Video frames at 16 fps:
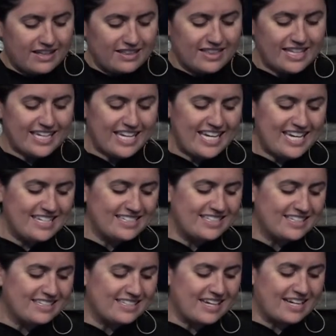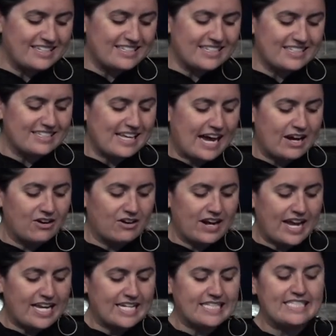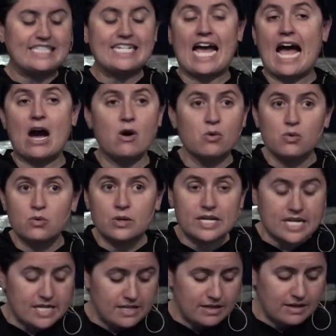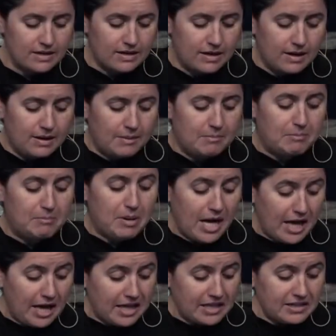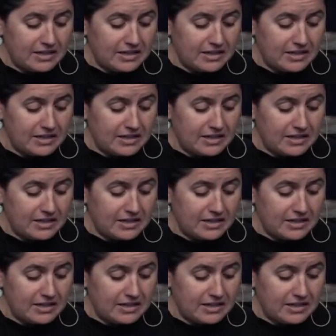The king does not desire any dowry, but,